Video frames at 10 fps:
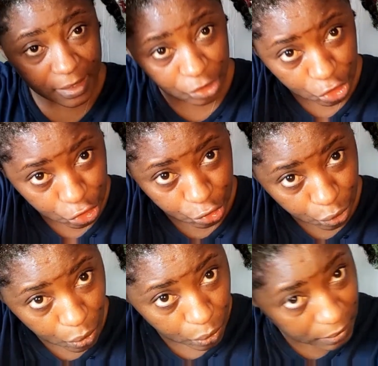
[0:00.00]

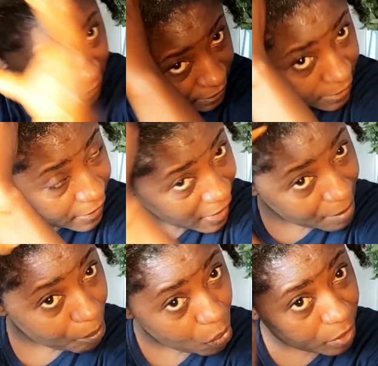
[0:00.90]
show that here
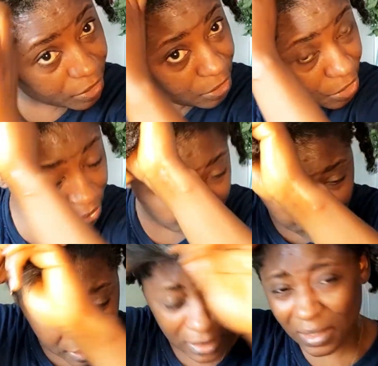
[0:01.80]
I'm working in your
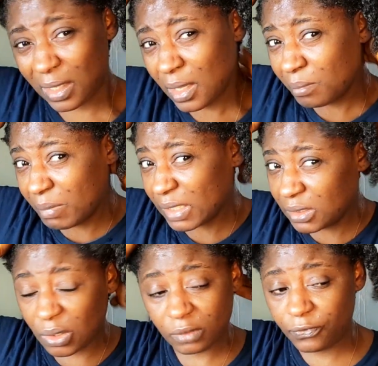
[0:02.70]
hair. But
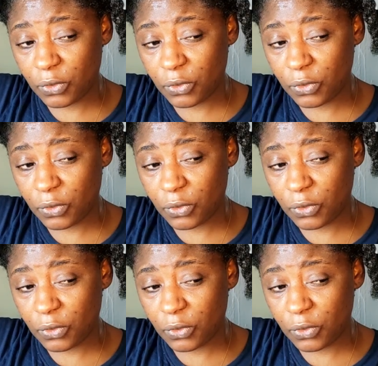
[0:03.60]
not for